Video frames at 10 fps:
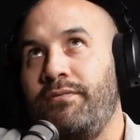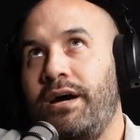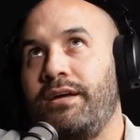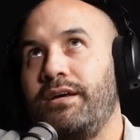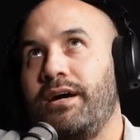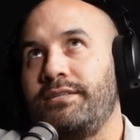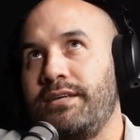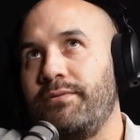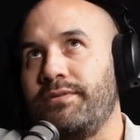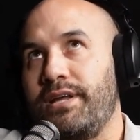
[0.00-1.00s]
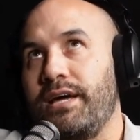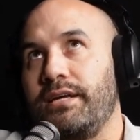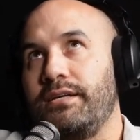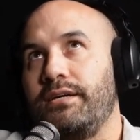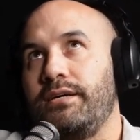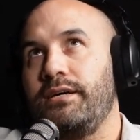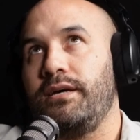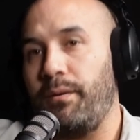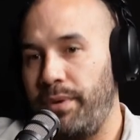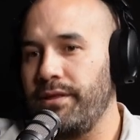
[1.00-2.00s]
I, I sat with Nate
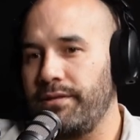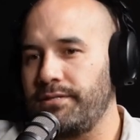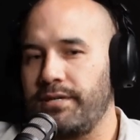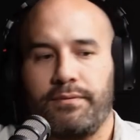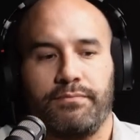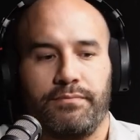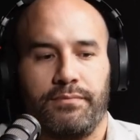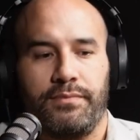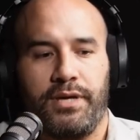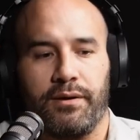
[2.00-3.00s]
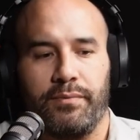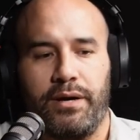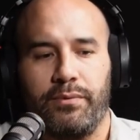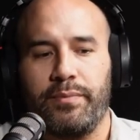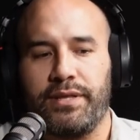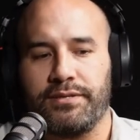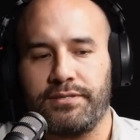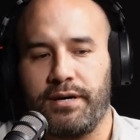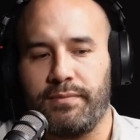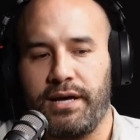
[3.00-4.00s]
about this time. Yeah, that would have been this
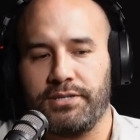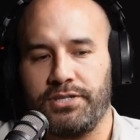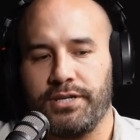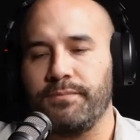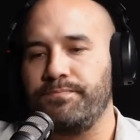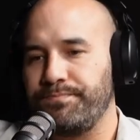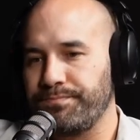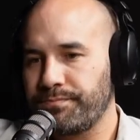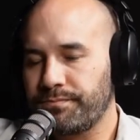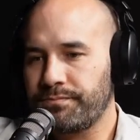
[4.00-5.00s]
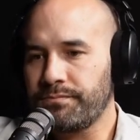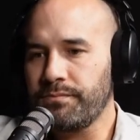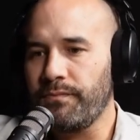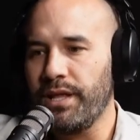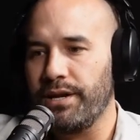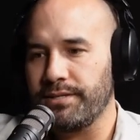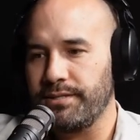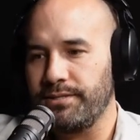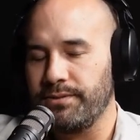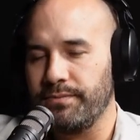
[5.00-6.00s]
time last year. And I
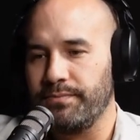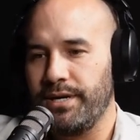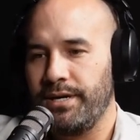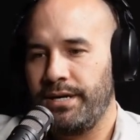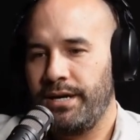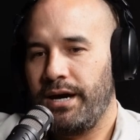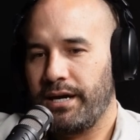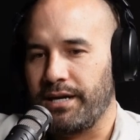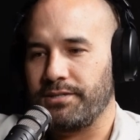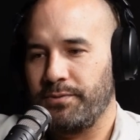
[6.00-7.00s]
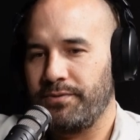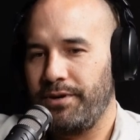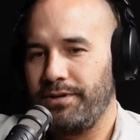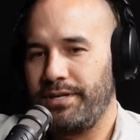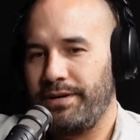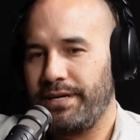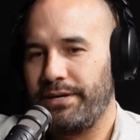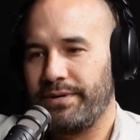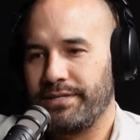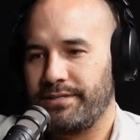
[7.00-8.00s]
said to him, okay, so we've got on our
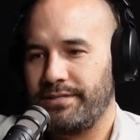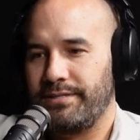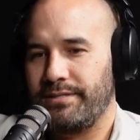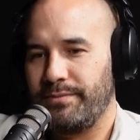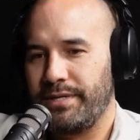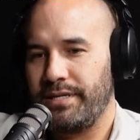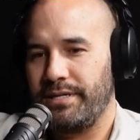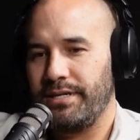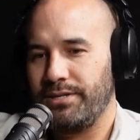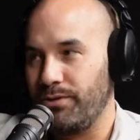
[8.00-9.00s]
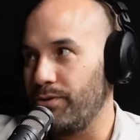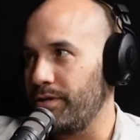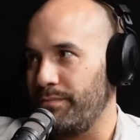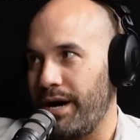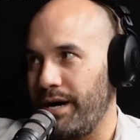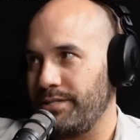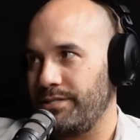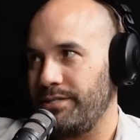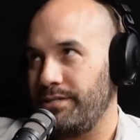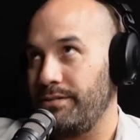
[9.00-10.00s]
EOS to be in New York in
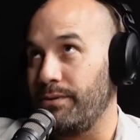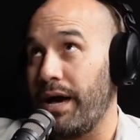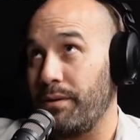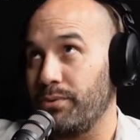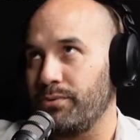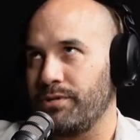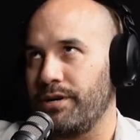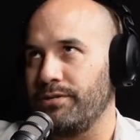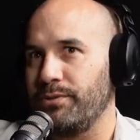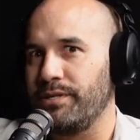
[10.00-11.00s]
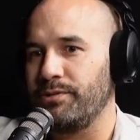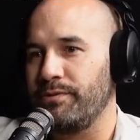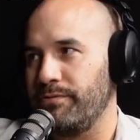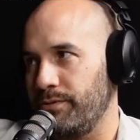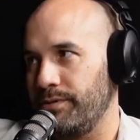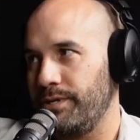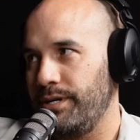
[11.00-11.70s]
March or April, sorry, 2024